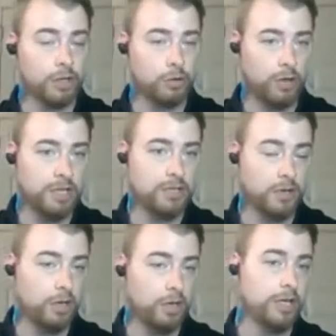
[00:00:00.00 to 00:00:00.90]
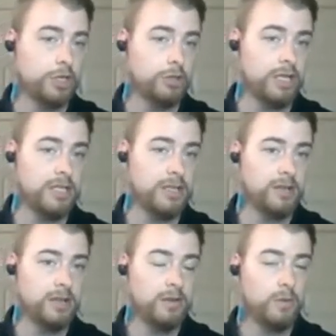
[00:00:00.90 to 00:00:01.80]
across our
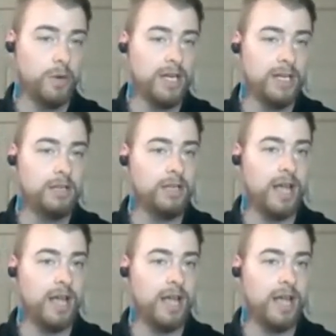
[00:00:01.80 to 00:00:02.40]
countries, we need